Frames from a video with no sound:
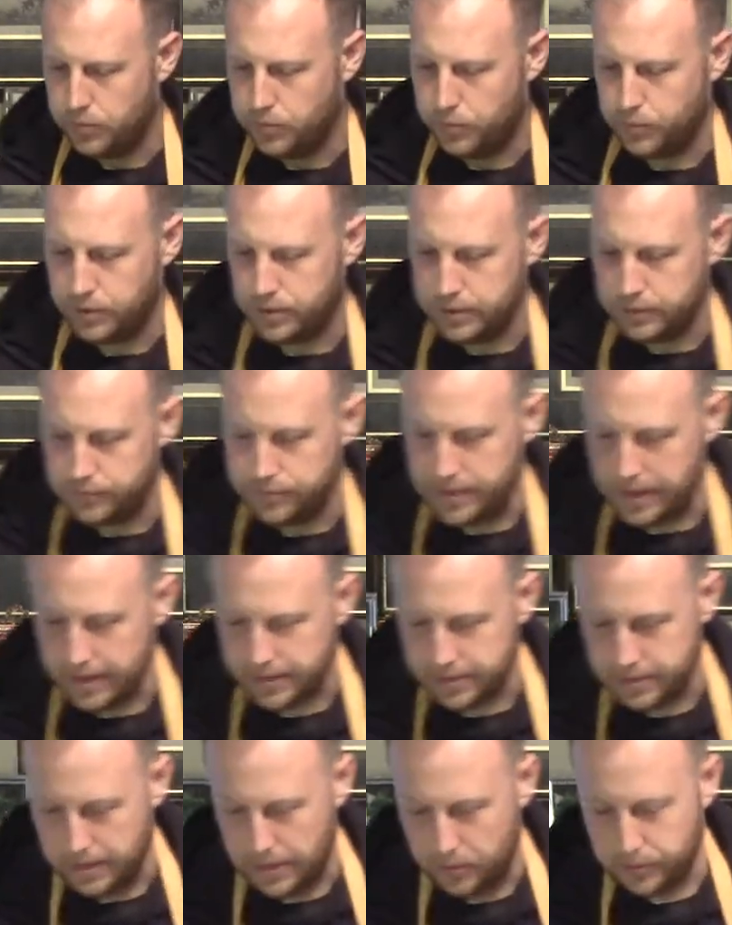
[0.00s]
we leave
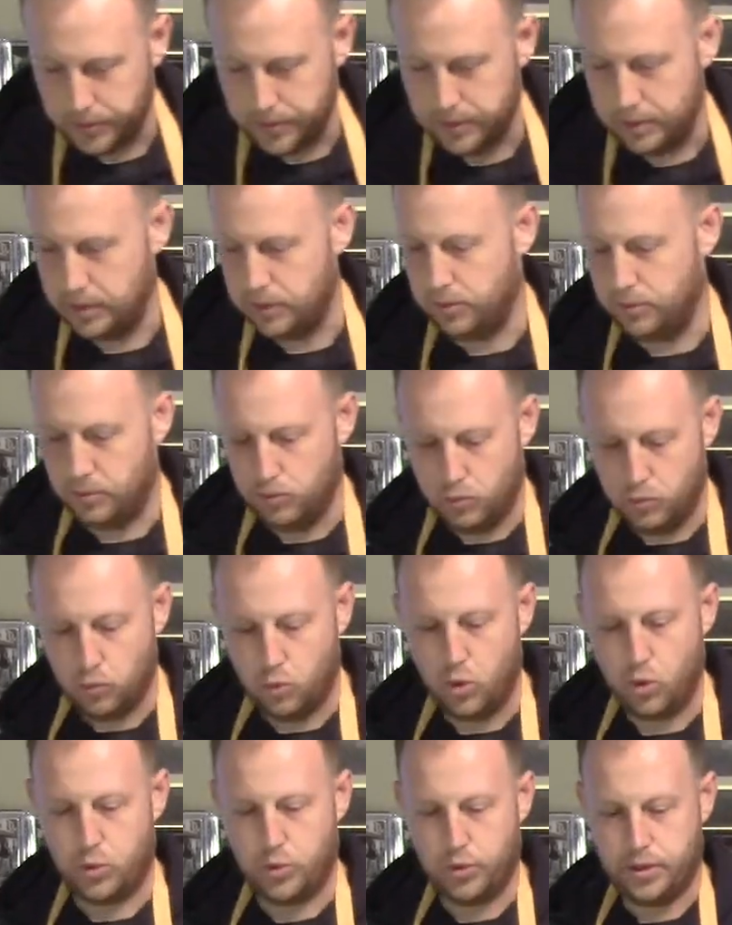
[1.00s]
that now. We're going to
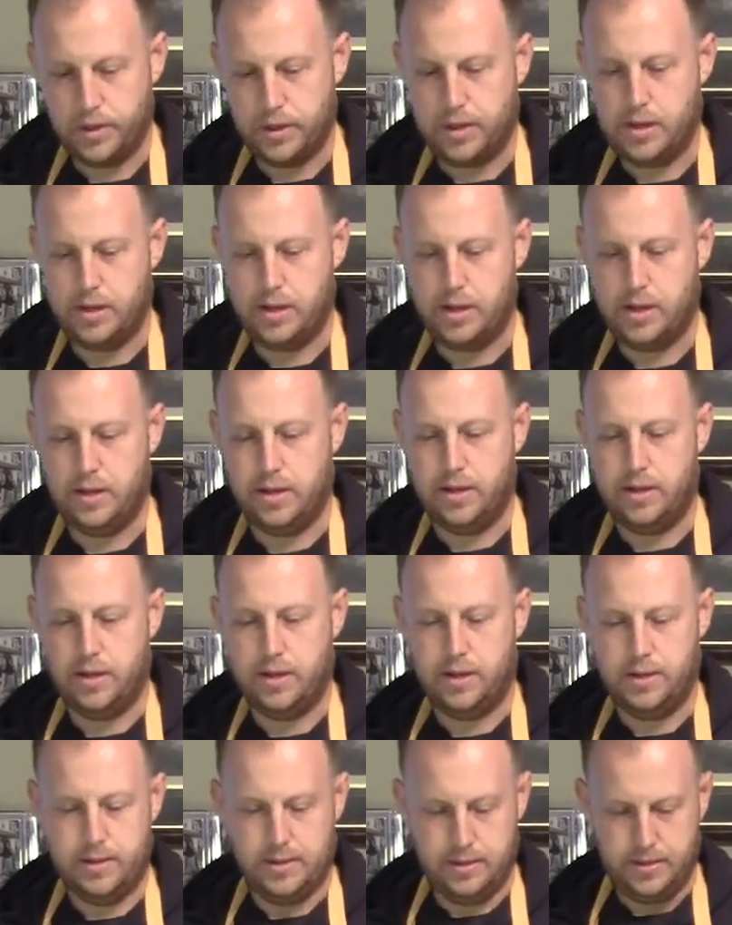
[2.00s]
work with
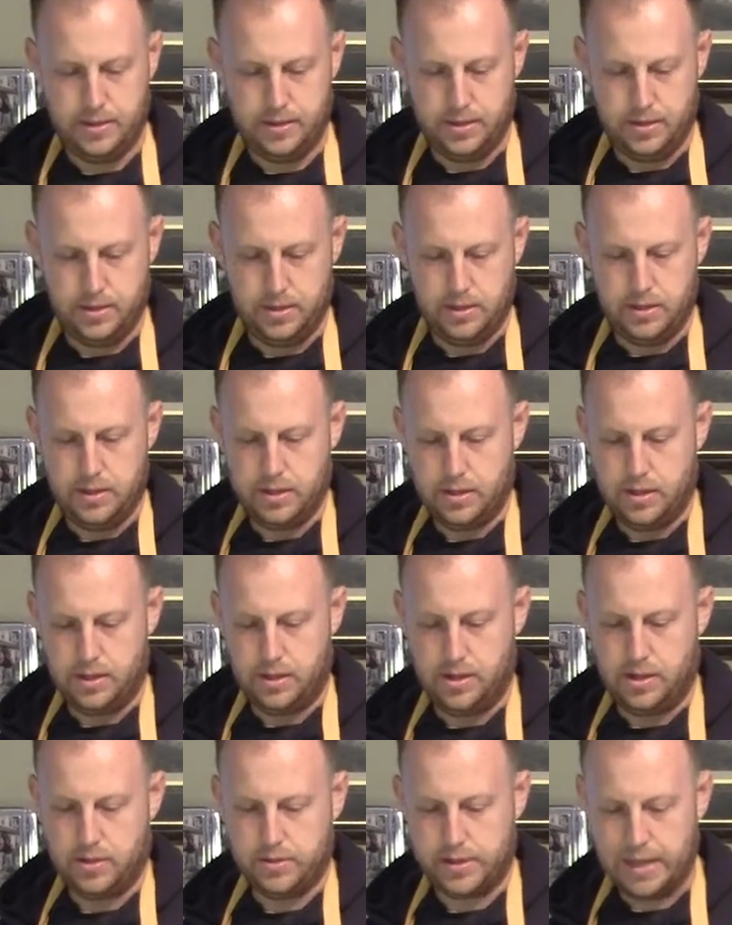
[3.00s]
our
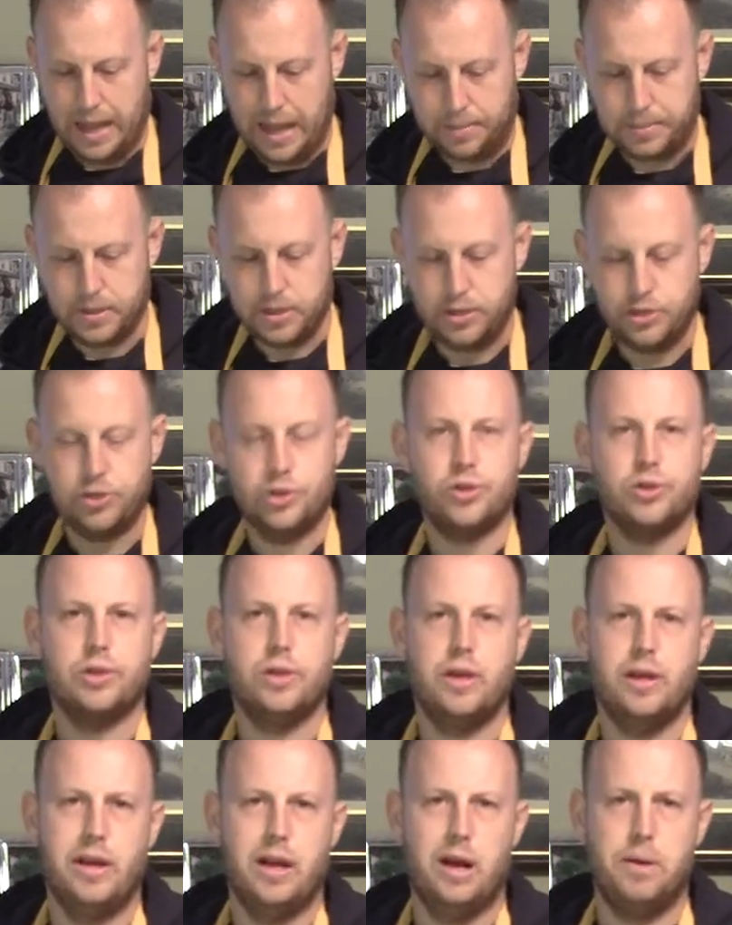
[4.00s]
cabbage
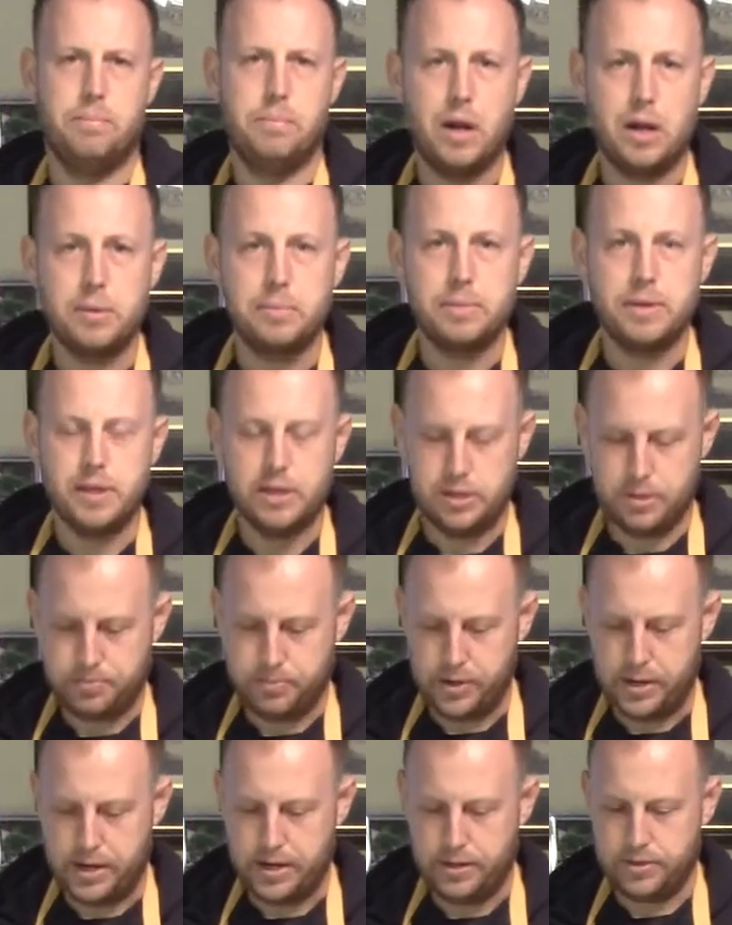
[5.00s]
and our mung bean
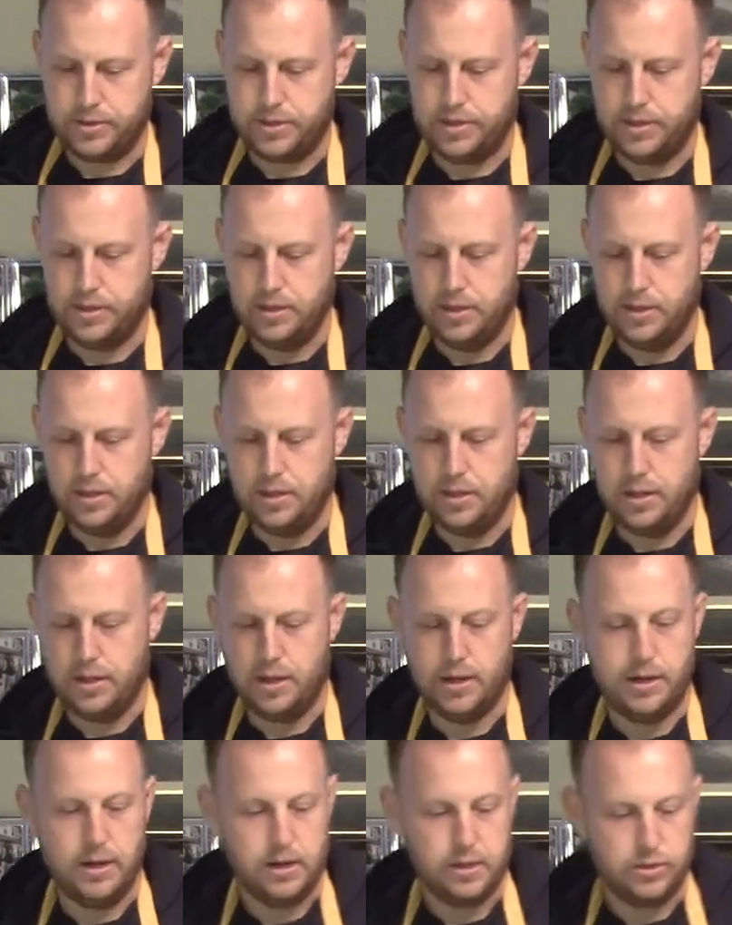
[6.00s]
sprouts
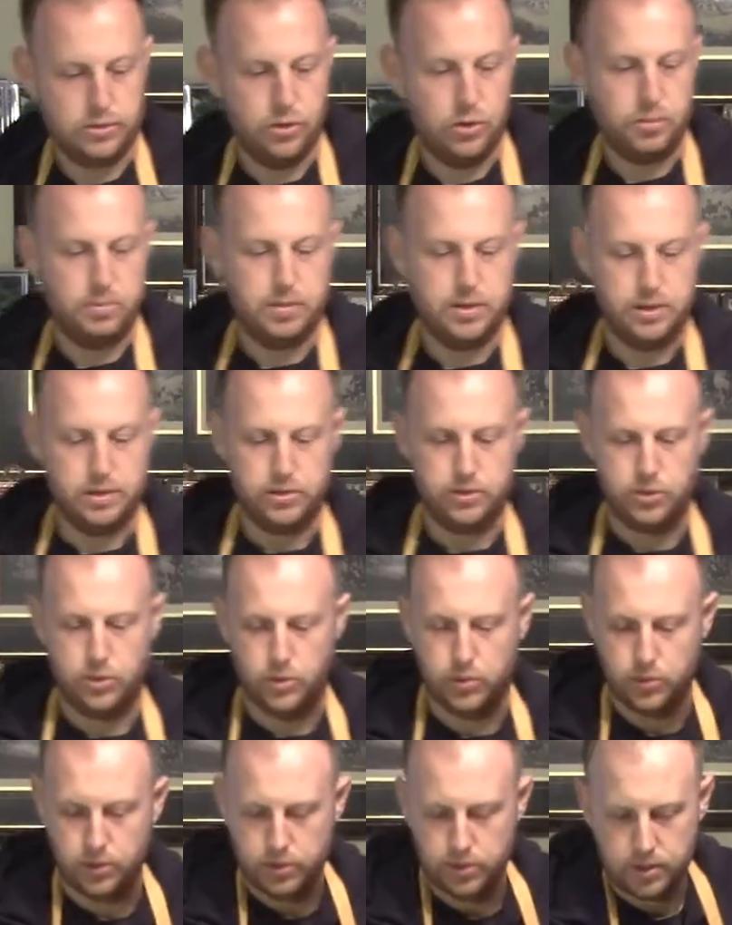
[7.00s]
and our snow peas.
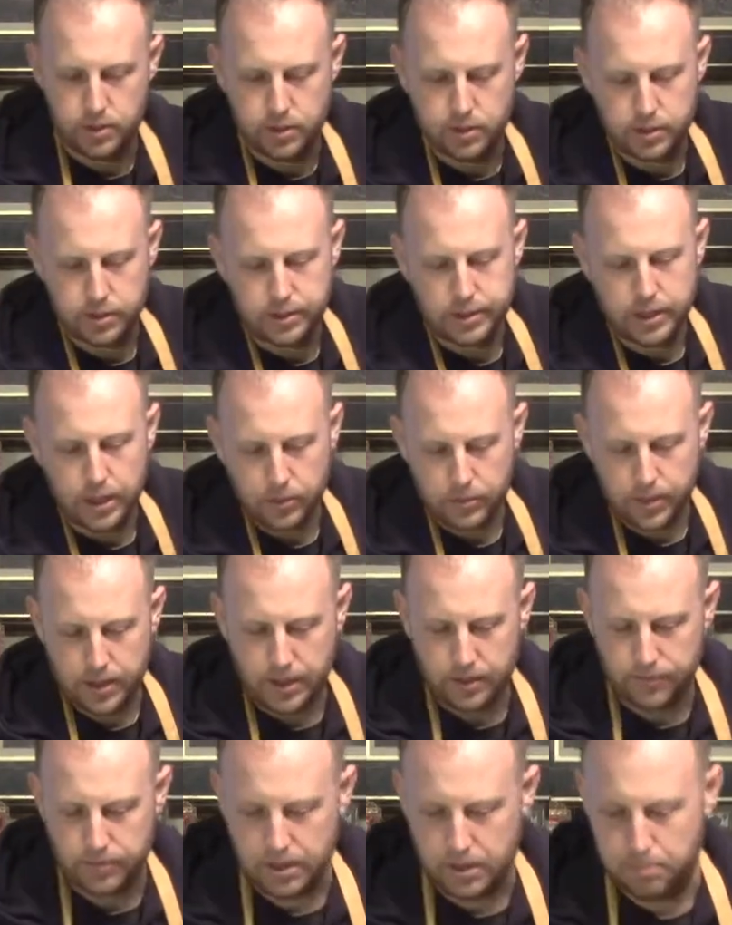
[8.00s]
So here we
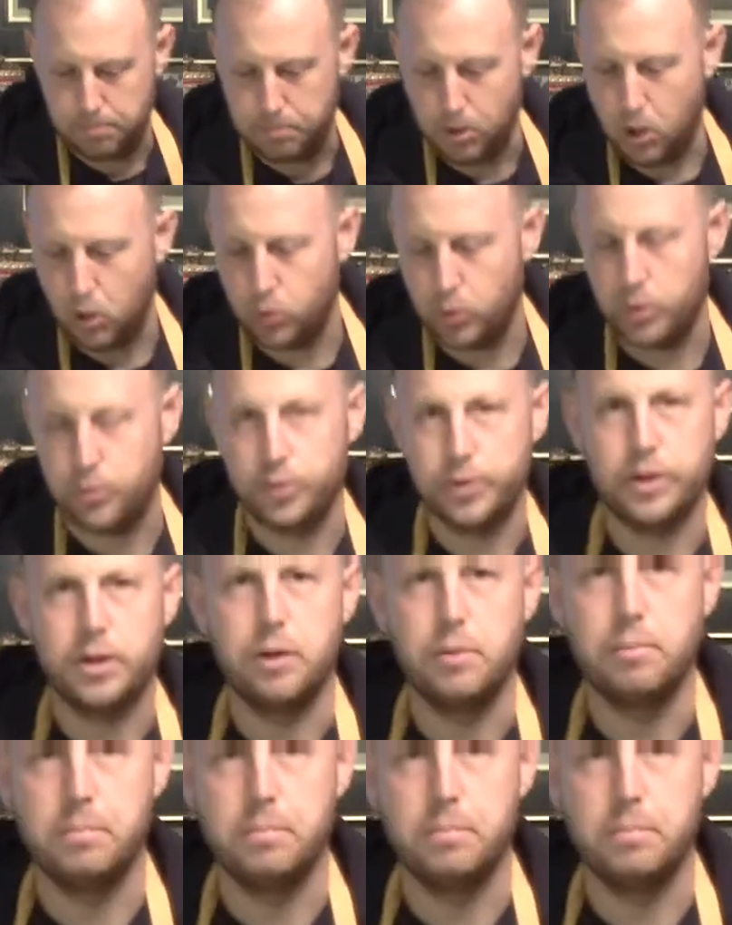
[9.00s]
have our bowl where we're going to